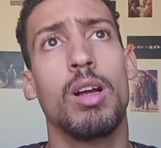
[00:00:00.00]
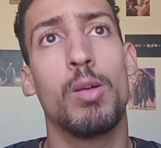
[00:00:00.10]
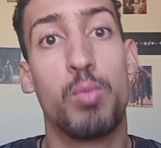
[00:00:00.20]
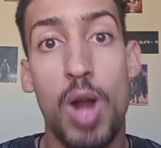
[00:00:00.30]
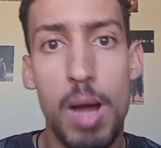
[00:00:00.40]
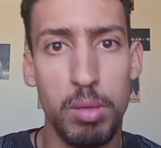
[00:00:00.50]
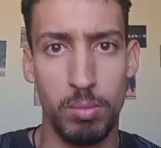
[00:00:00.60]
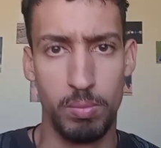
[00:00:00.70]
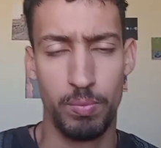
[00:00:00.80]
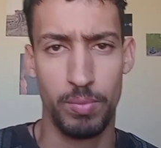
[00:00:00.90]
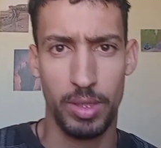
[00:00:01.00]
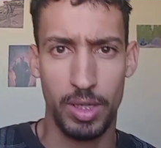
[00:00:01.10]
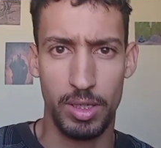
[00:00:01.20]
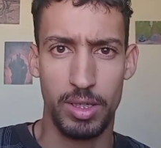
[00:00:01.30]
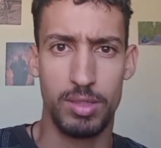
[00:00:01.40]
problem
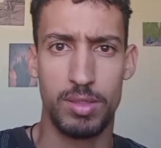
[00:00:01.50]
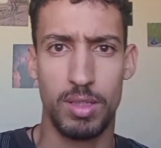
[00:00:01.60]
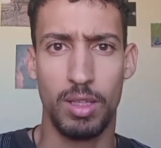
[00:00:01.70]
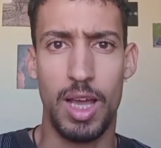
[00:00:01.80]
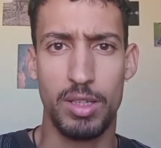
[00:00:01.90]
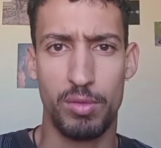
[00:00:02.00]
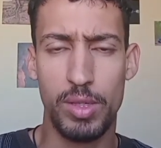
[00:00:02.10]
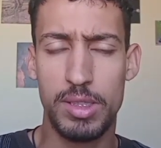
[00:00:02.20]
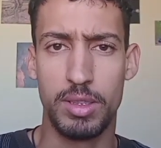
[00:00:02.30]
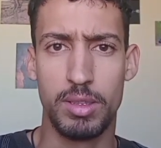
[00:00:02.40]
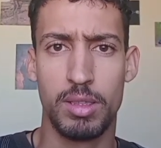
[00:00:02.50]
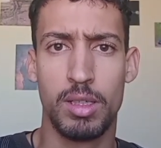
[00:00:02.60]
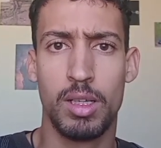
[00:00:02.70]
in this line of reasoning.